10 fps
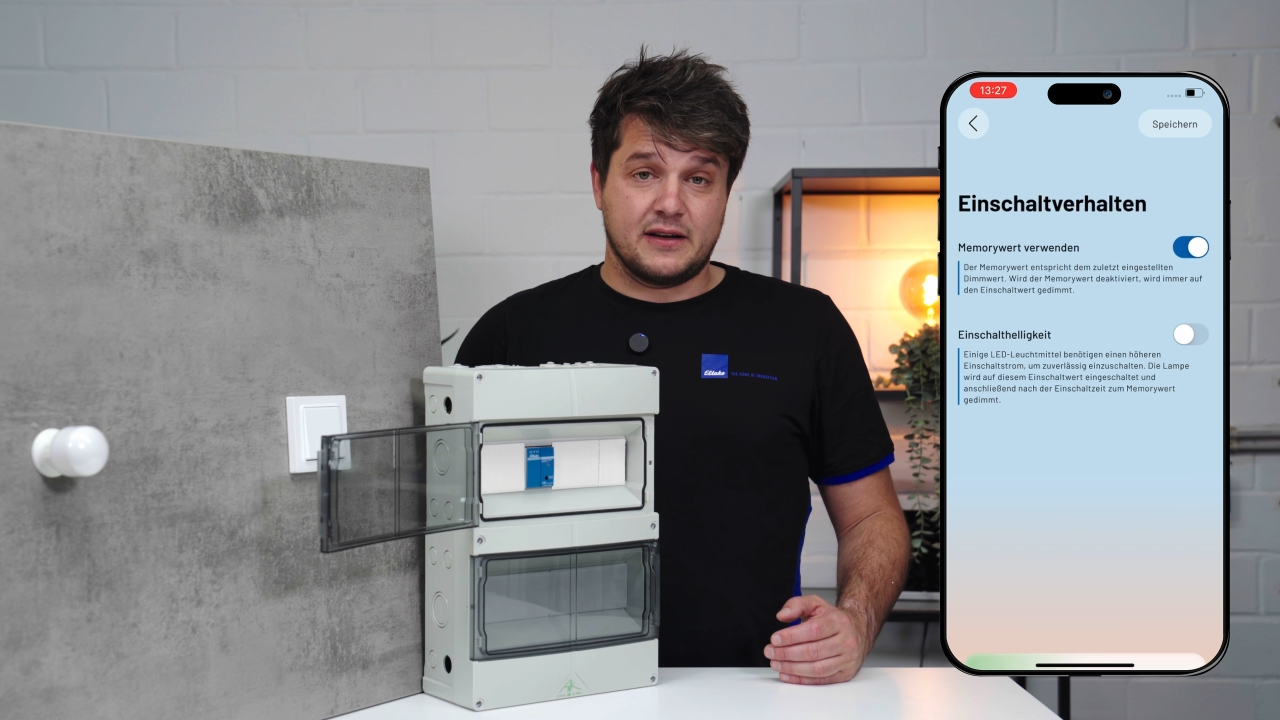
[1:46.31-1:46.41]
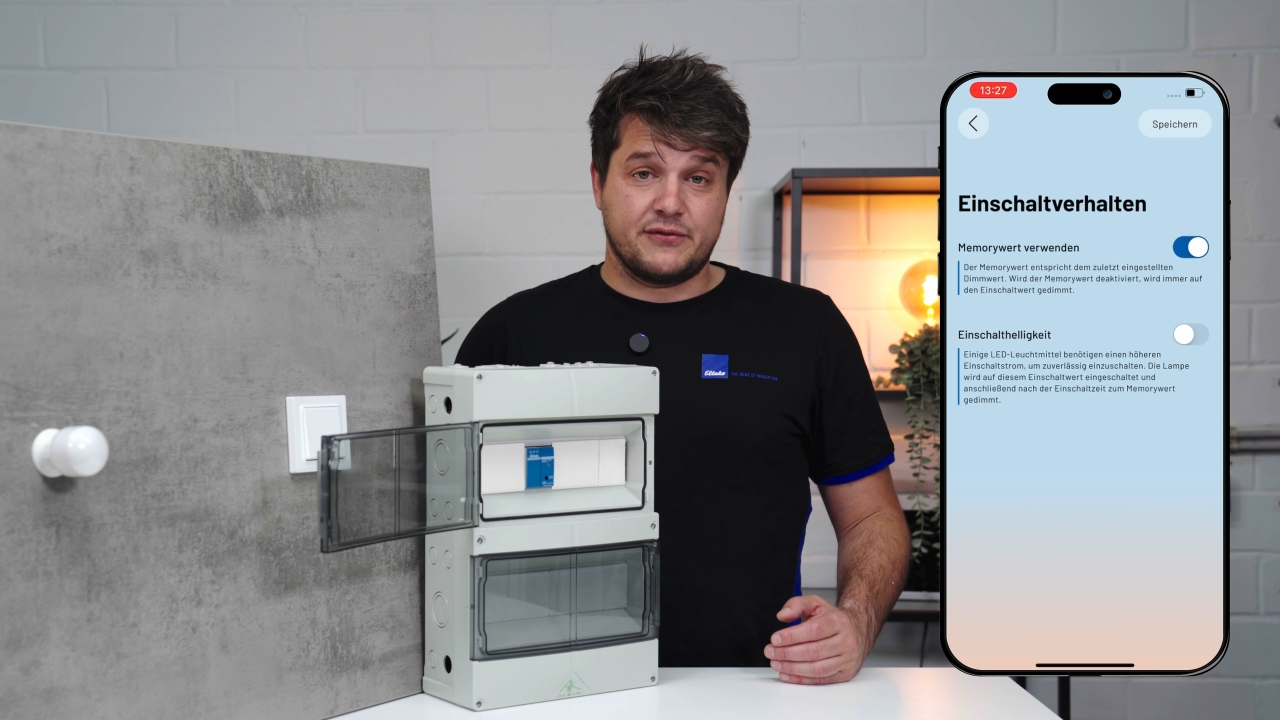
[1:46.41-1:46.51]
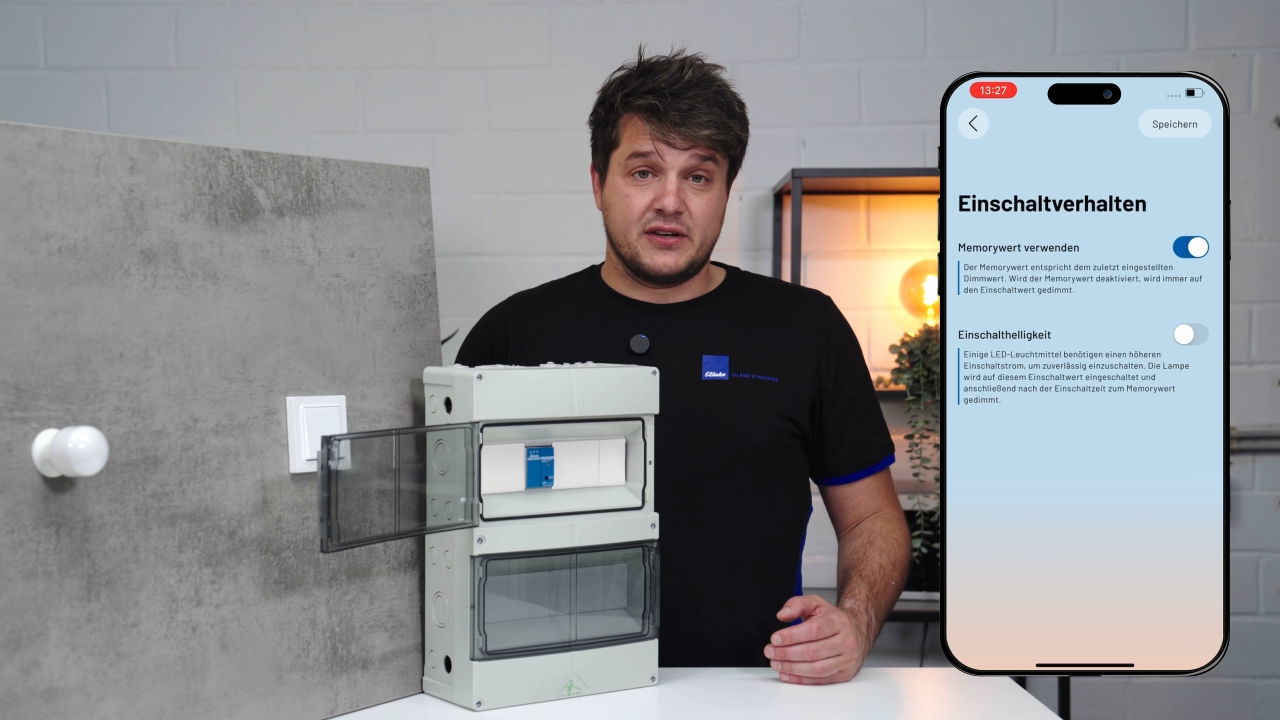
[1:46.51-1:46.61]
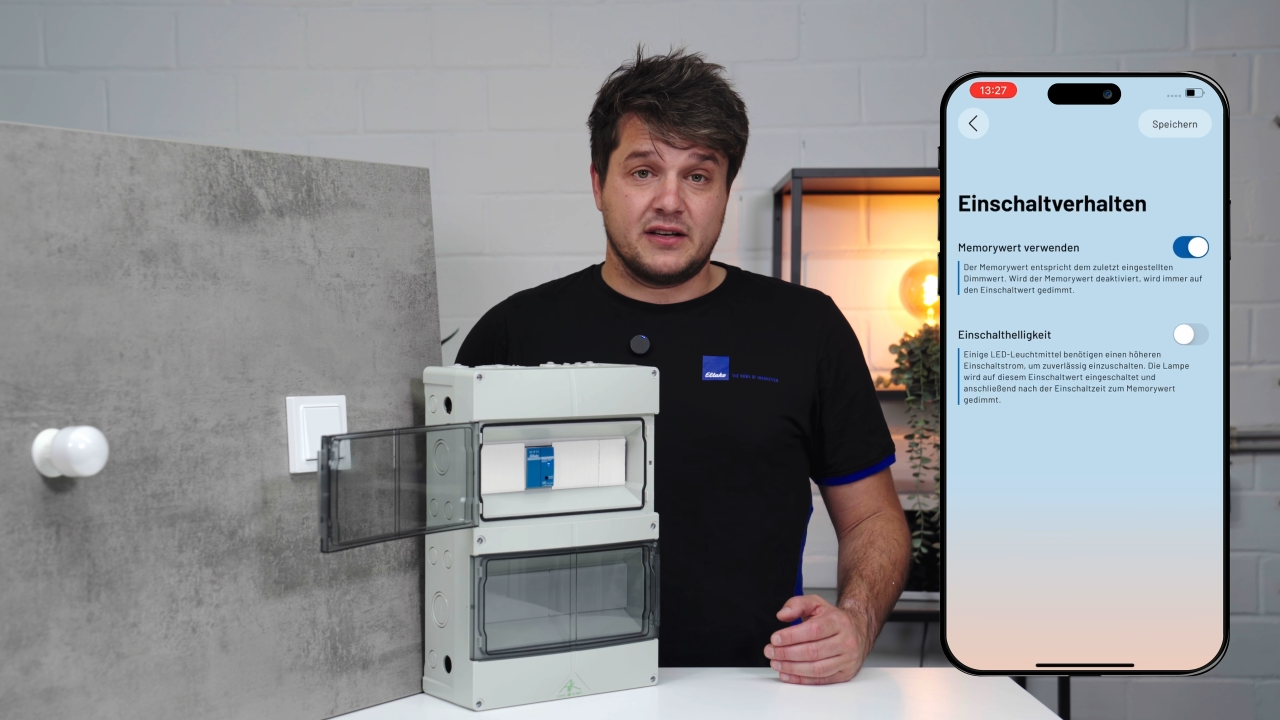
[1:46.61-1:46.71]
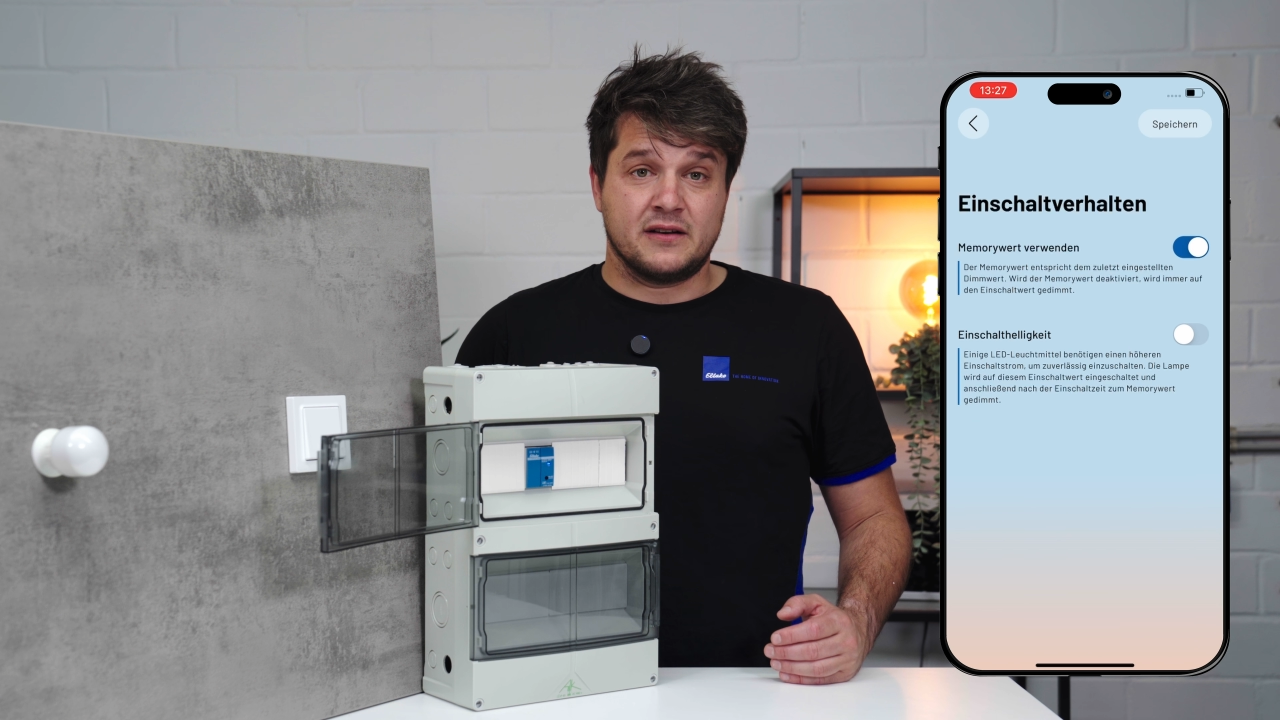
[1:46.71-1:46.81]

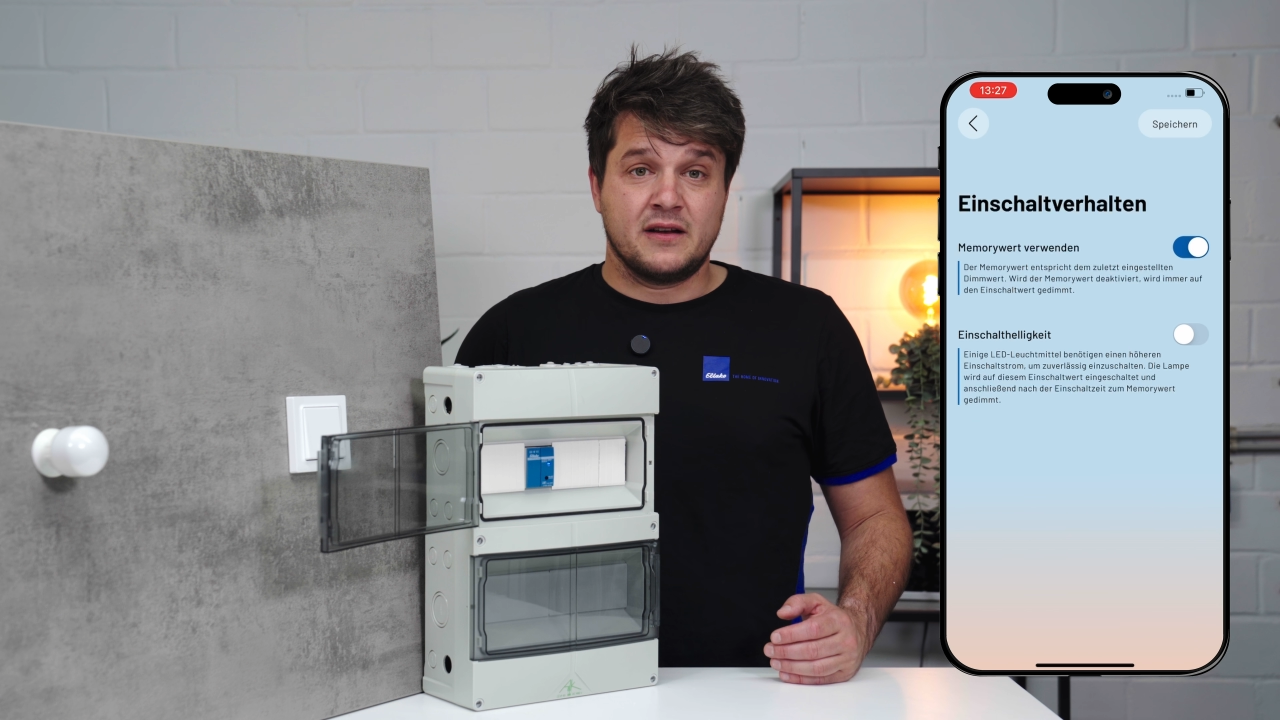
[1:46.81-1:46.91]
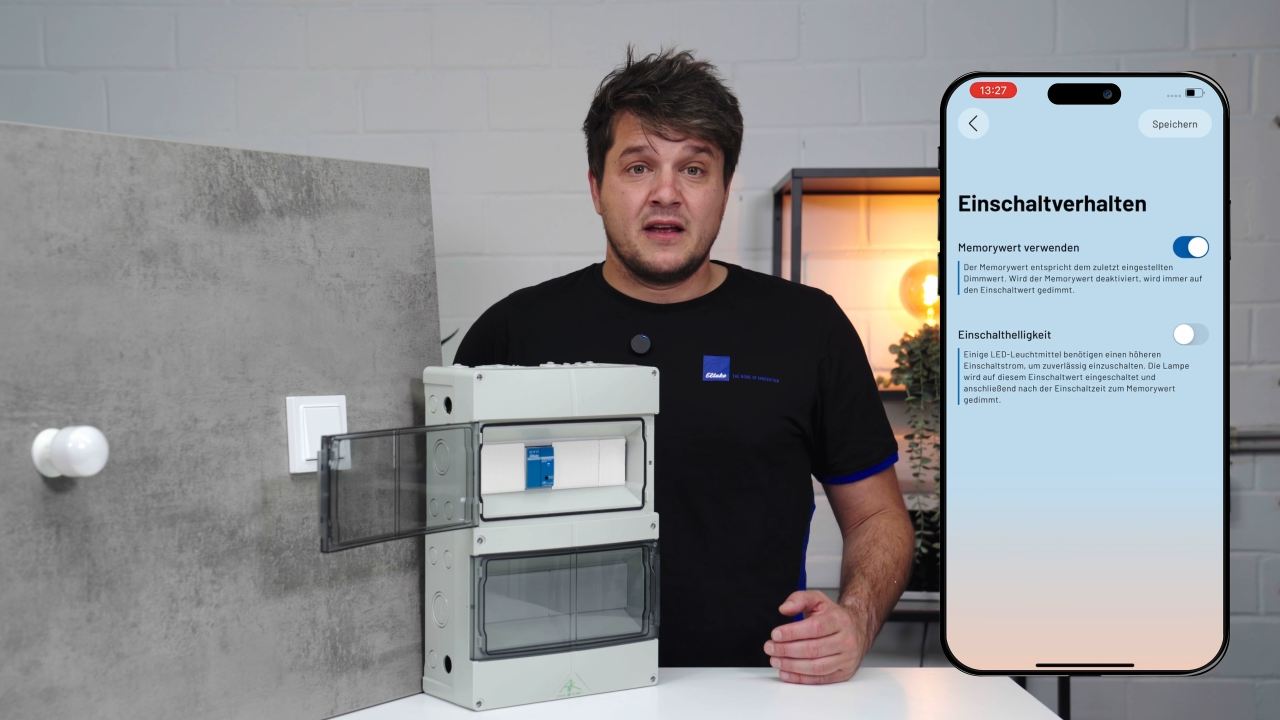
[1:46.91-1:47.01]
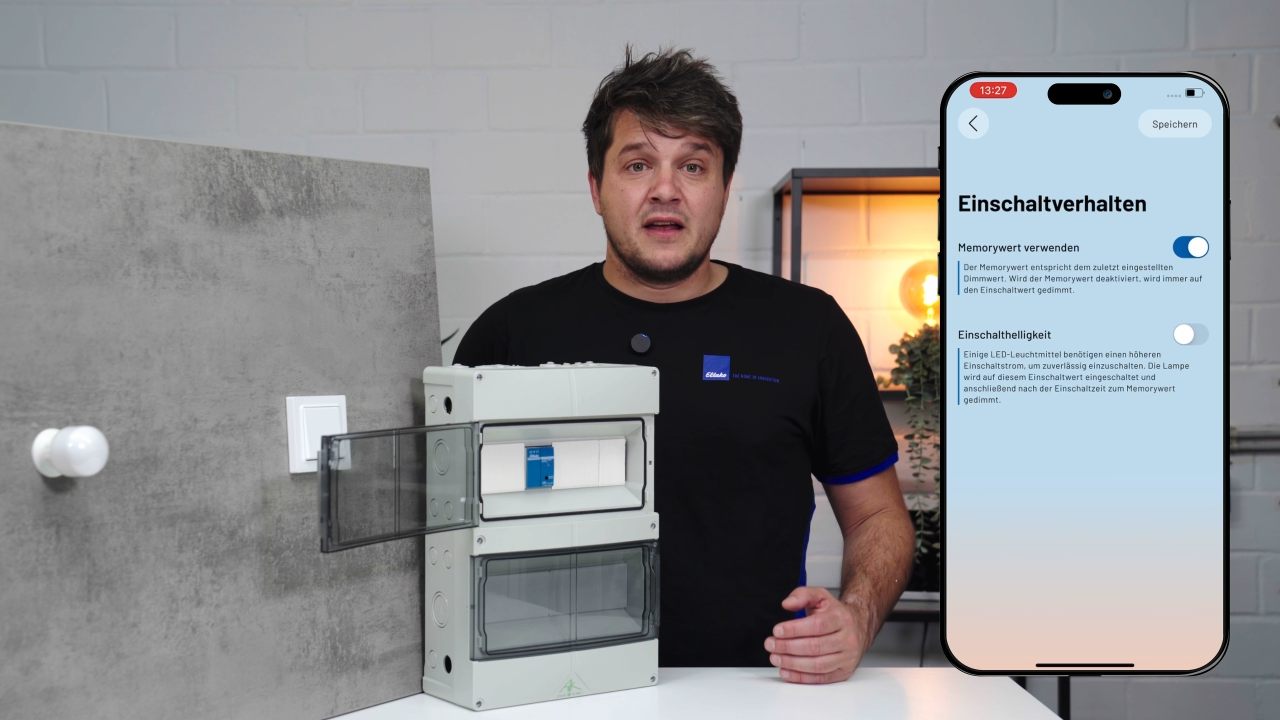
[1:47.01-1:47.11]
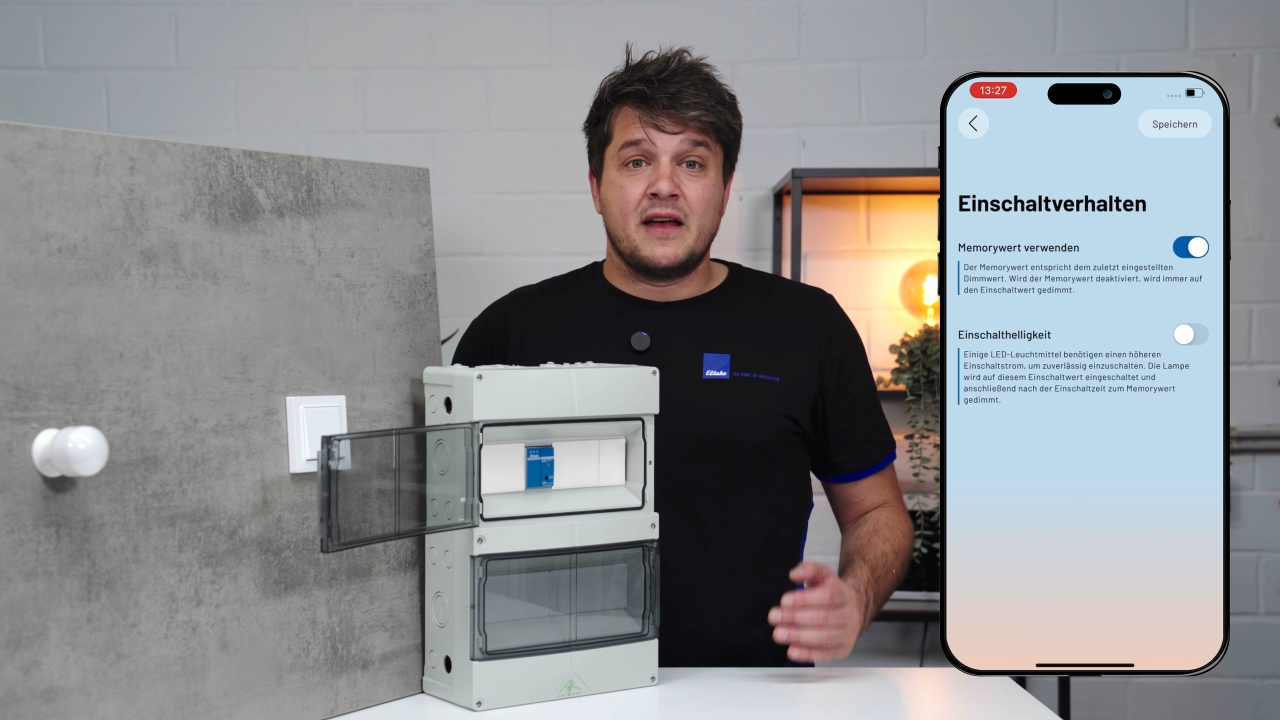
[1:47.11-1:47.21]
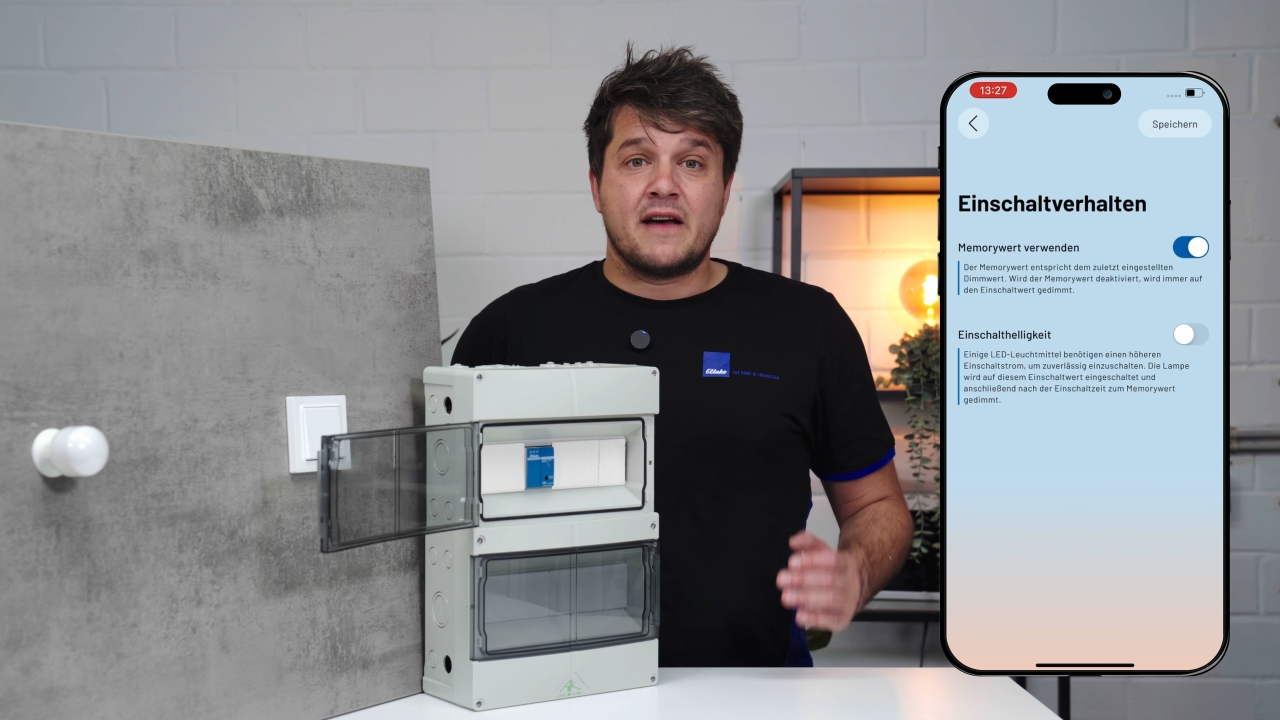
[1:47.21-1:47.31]
behavior.